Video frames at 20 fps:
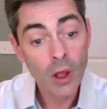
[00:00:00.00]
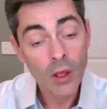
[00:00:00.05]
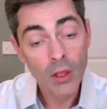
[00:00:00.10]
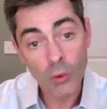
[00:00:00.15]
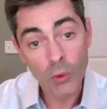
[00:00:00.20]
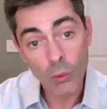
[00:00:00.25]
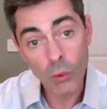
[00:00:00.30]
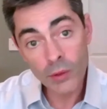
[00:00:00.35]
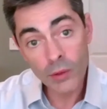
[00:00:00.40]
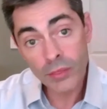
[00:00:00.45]
The
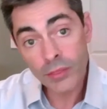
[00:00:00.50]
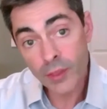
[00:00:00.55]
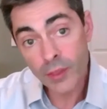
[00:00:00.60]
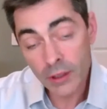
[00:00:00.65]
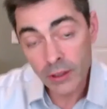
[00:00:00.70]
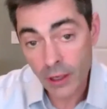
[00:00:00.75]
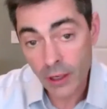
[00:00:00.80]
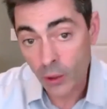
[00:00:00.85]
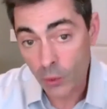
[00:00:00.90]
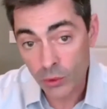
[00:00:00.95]
one thing
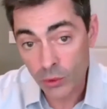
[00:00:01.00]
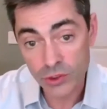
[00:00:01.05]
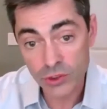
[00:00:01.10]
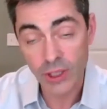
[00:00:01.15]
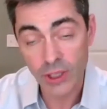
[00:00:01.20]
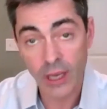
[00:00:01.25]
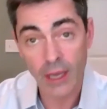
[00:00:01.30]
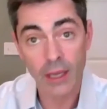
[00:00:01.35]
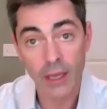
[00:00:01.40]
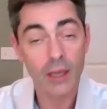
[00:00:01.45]
that I would
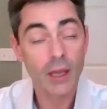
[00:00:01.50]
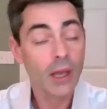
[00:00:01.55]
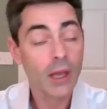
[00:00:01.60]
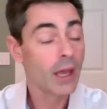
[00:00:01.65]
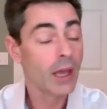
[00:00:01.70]
say